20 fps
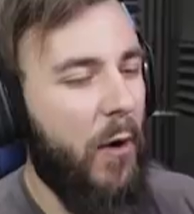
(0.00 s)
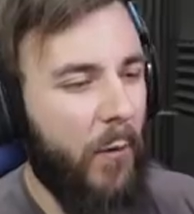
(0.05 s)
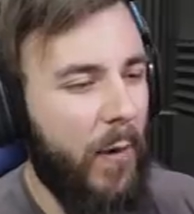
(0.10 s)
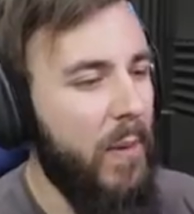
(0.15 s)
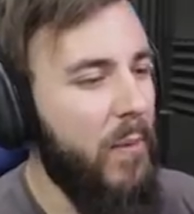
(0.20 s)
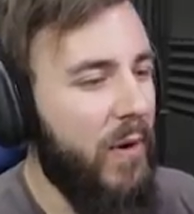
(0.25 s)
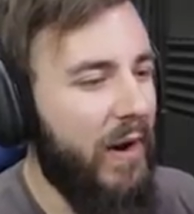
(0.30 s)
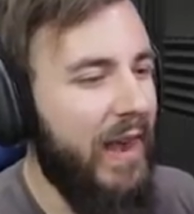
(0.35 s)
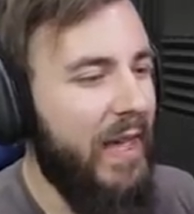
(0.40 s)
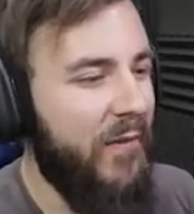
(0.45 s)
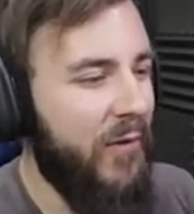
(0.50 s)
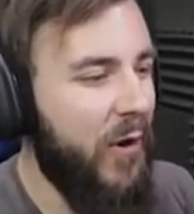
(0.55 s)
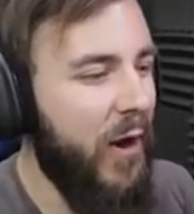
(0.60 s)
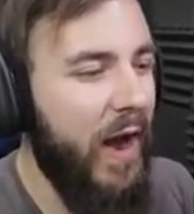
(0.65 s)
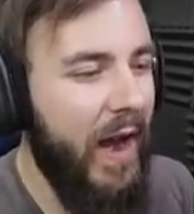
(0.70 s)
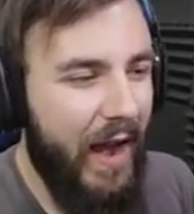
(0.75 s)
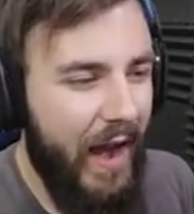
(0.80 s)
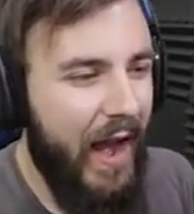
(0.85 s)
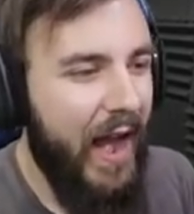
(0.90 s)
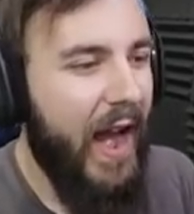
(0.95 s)
one more level,
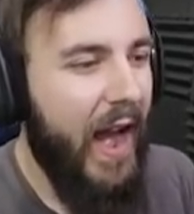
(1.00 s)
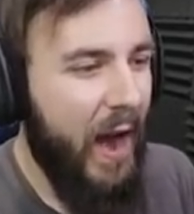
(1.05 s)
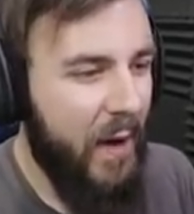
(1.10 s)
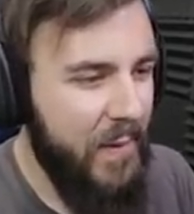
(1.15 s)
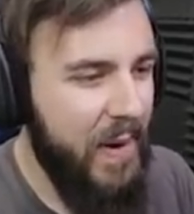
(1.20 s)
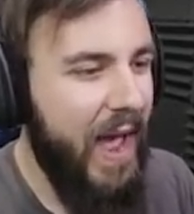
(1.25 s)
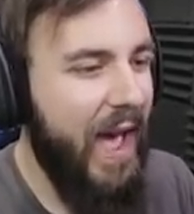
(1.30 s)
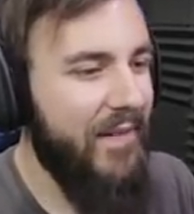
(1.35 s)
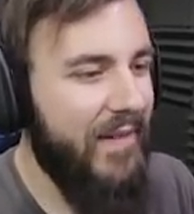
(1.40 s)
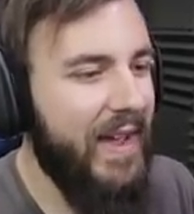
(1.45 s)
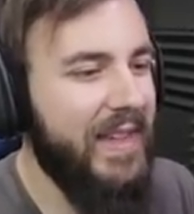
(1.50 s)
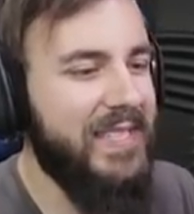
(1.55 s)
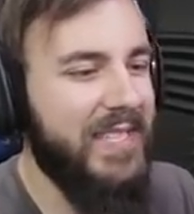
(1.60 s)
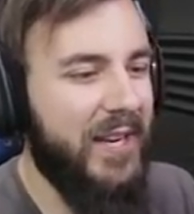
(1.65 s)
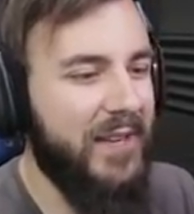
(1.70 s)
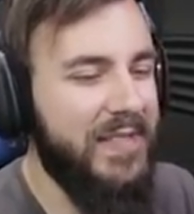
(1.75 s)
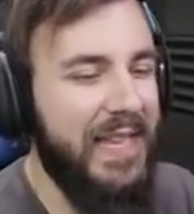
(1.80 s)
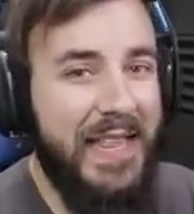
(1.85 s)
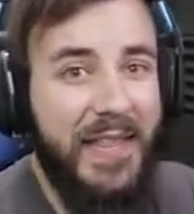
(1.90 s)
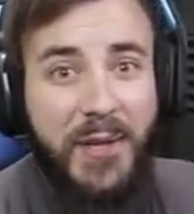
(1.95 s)
and we have
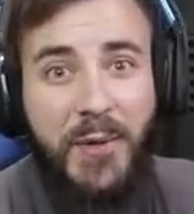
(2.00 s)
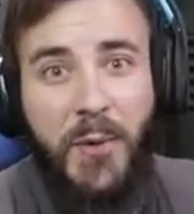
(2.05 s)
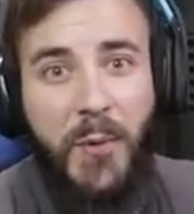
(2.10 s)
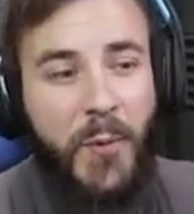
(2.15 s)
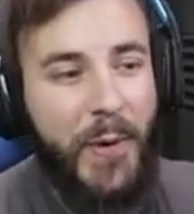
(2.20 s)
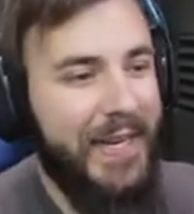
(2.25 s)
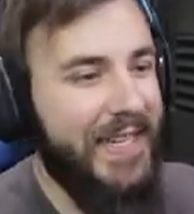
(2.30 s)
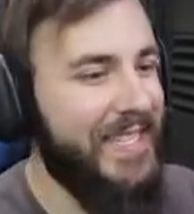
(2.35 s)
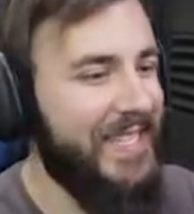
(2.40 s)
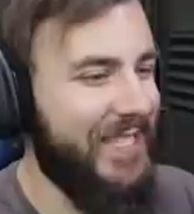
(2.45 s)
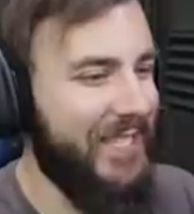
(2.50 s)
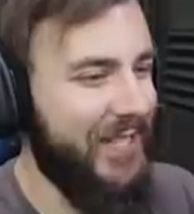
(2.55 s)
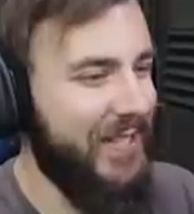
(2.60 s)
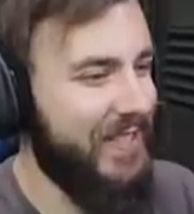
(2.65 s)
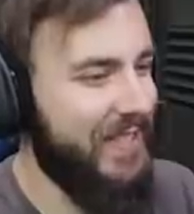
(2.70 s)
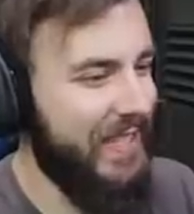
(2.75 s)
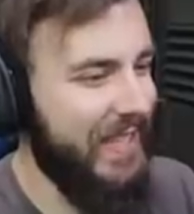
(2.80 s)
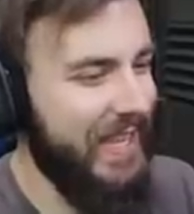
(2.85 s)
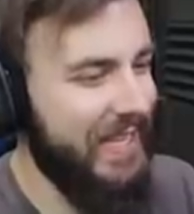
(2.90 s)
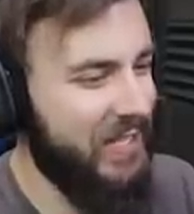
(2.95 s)
ourselves our little wingsuit.
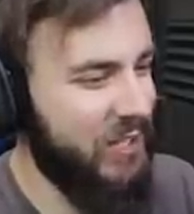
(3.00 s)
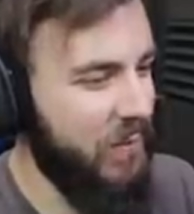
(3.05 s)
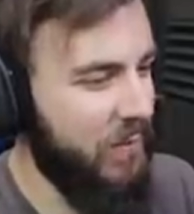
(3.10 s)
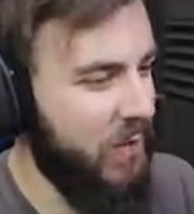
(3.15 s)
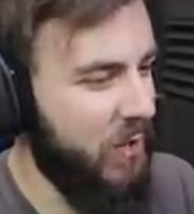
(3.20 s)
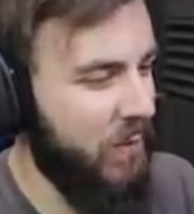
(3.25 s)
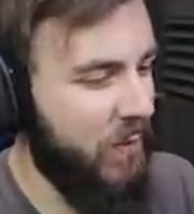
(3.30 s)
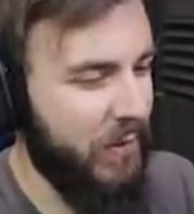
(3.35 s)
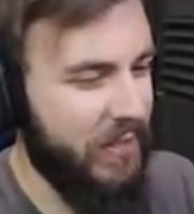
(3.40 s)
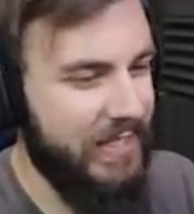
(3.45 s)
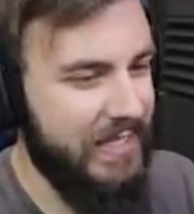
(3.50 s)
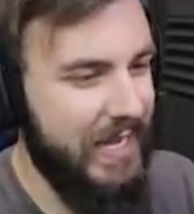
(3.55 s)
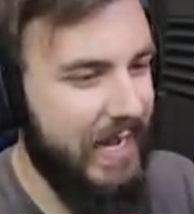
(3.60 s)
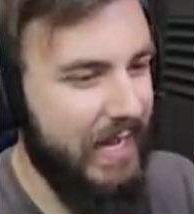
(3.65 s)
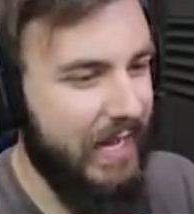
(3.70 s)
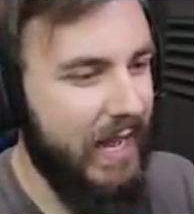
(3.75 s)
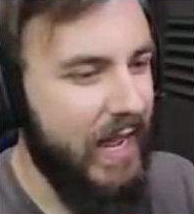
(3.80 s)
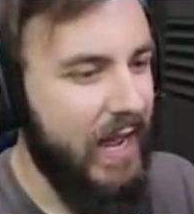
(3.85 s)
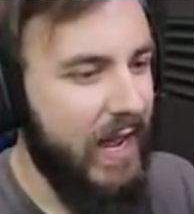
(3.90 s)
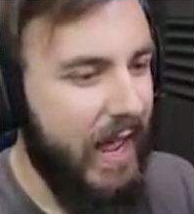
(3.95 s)
So that's super duper
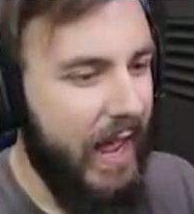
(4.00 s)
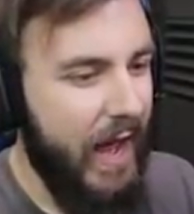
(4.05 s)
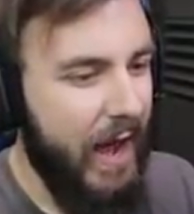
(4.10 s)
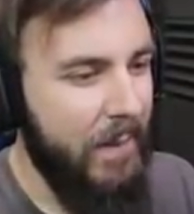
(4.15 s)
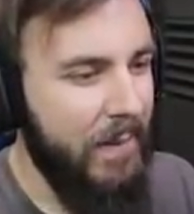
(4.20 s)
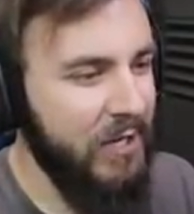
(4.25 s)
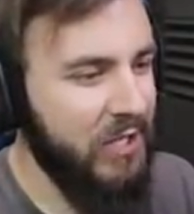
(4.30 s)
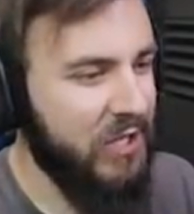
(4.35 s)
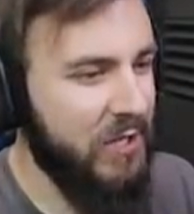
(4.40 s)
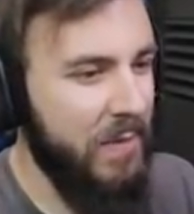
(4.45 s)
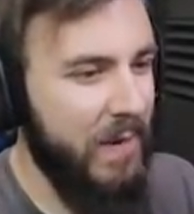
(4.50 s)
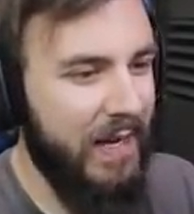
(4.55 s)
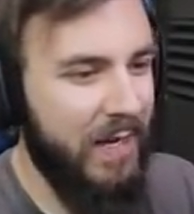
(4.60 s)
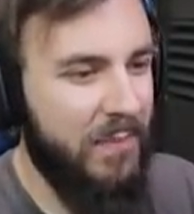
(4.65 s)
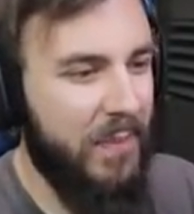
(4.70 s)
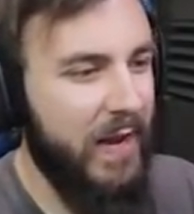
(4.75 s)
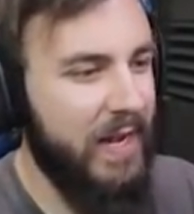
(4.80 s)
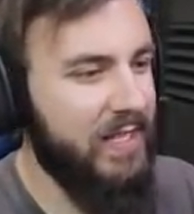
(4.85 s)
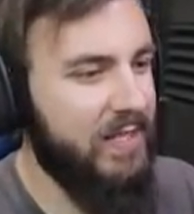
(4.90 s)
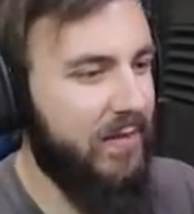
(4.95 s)
exciting. How much cementing
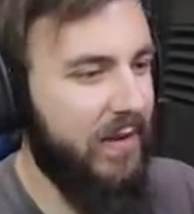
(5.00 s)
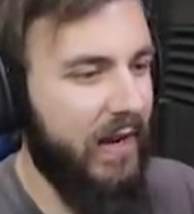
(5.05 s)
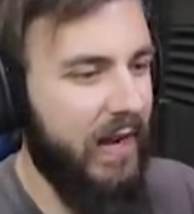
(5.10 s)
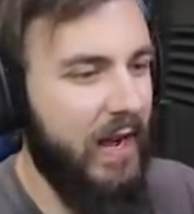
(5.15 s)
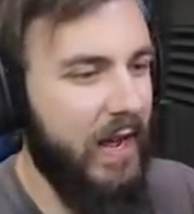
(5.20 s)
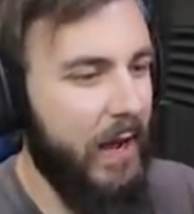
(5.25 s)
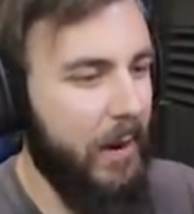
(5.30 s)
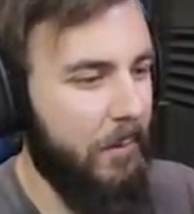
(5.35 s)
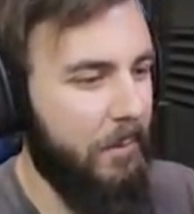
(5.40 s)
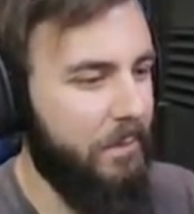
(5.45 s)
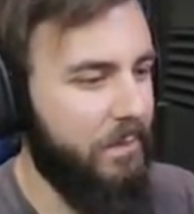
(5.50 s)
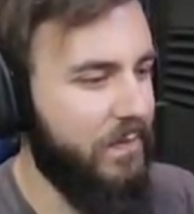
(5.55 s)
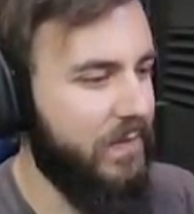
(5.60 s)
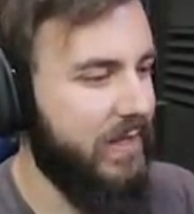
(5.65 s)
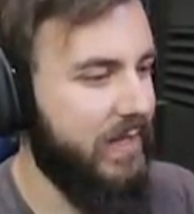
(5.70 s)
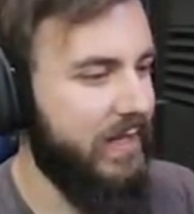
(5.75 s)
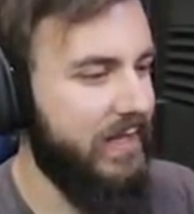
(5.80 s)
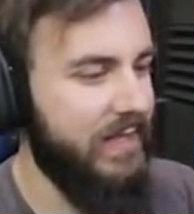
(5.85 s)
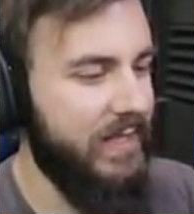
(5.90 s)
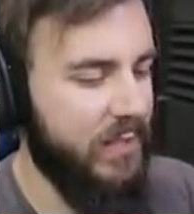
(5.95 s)
paste have I got?
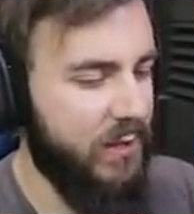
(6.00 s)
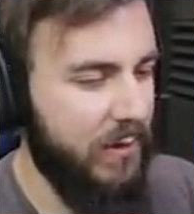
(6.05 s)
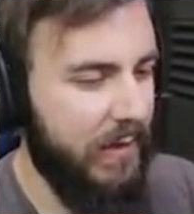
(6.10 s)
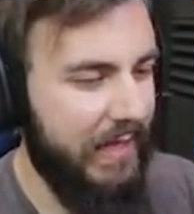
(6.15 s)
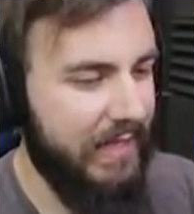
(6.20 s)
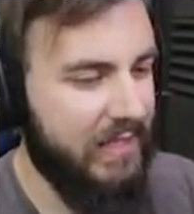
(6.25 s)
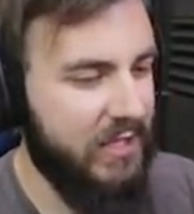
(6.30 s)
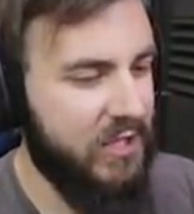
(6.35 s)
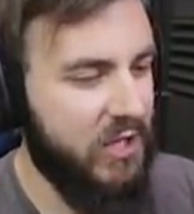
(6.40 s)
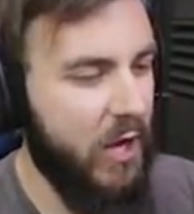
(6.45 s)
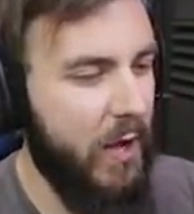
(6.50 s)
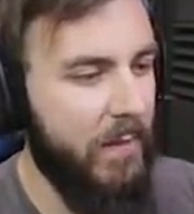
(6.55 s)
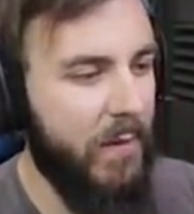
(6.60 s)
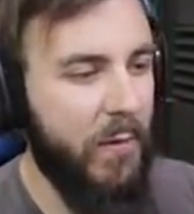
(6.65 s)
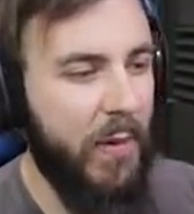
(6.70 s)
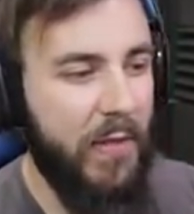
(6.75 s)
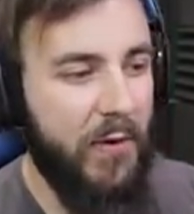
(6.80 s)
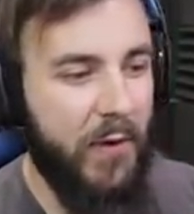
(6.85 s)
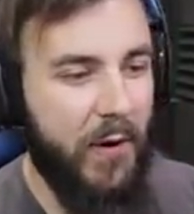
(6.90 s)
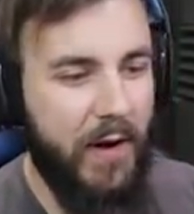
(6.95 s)
Because this will like
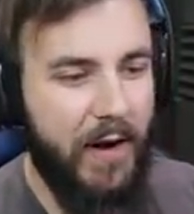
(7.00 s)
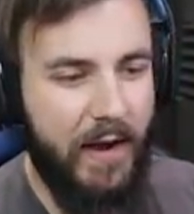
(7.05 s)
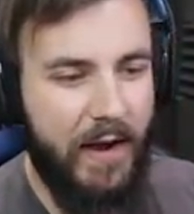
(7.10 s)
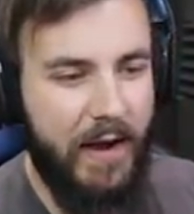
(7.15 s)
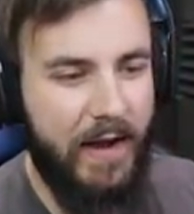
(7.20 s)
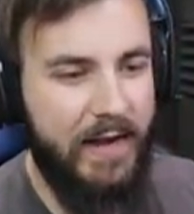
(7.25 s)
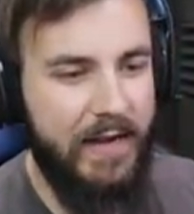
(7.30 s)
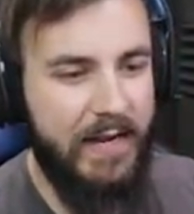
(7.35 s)
determine whether or not I